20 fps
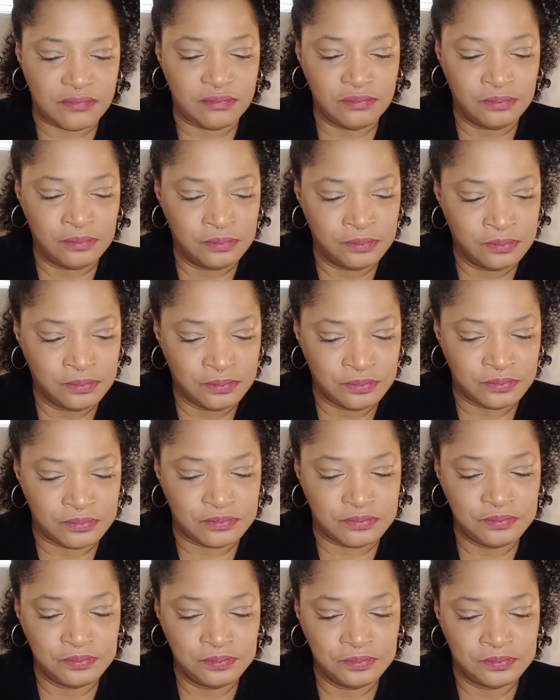And
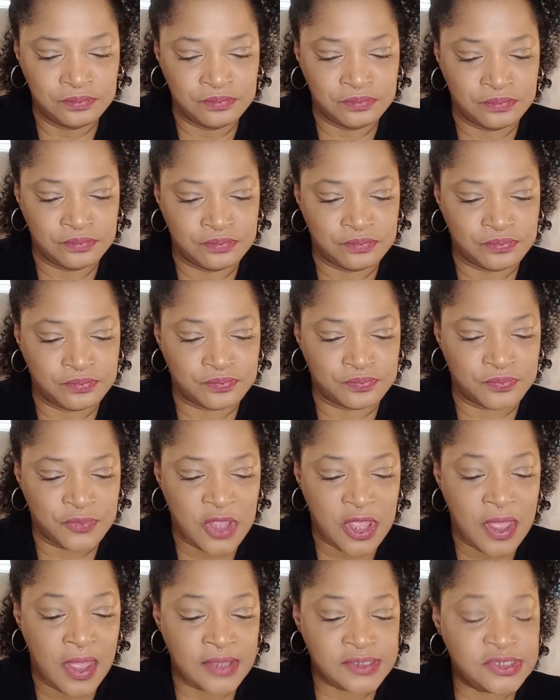
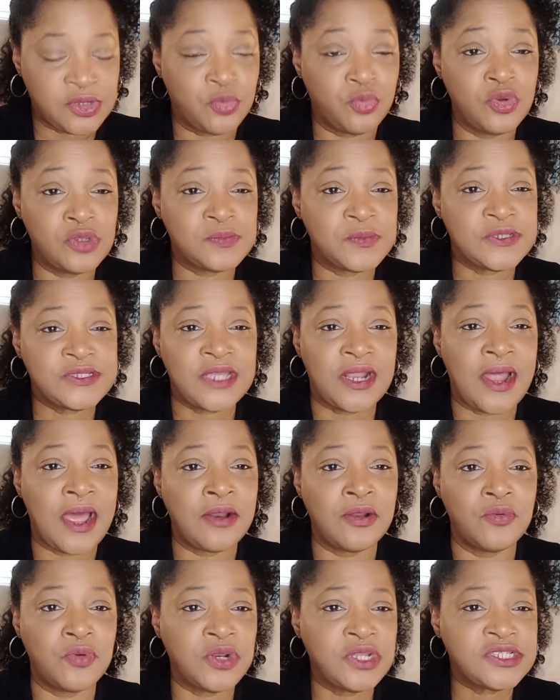so Usman said, I
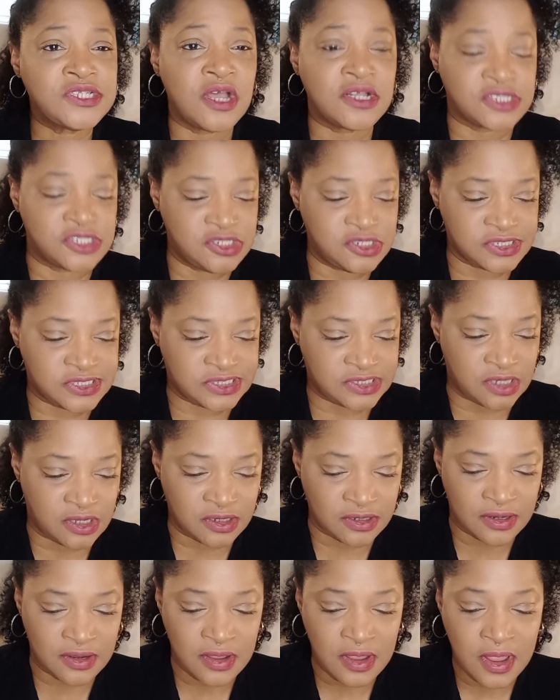don't want to talk to your
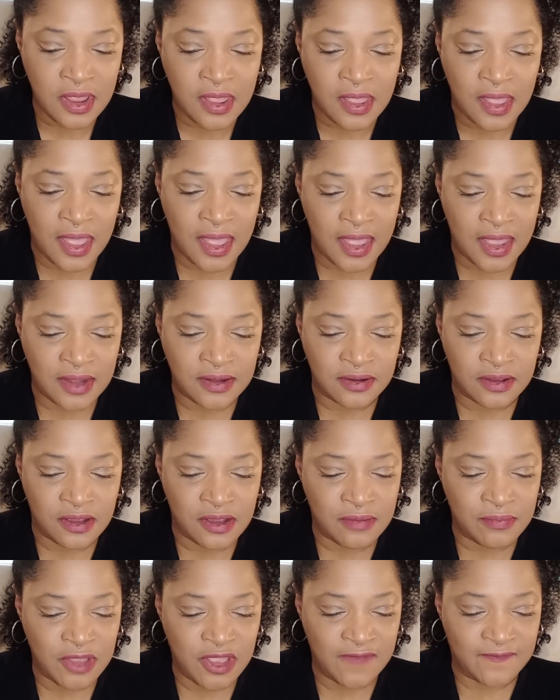son. And
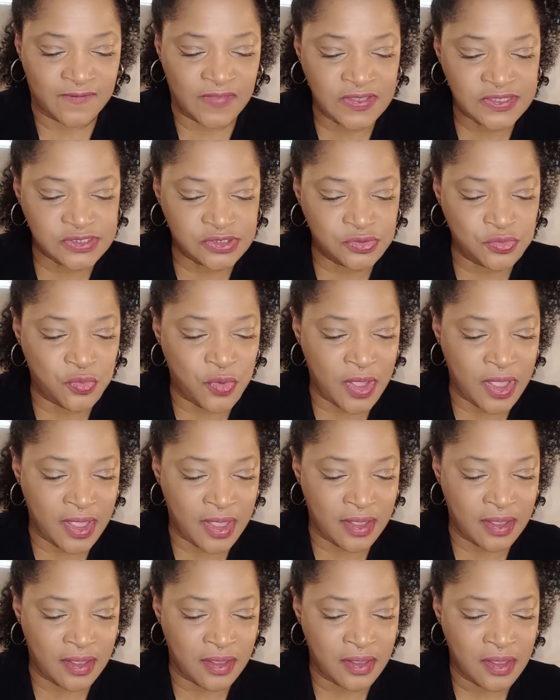if this is
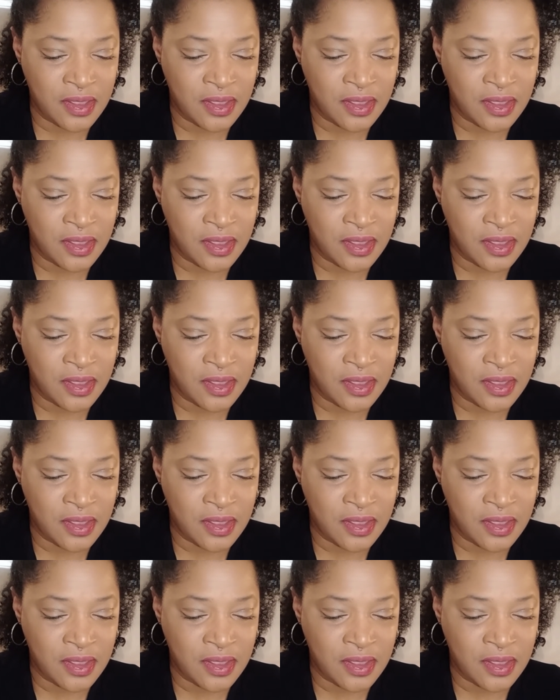the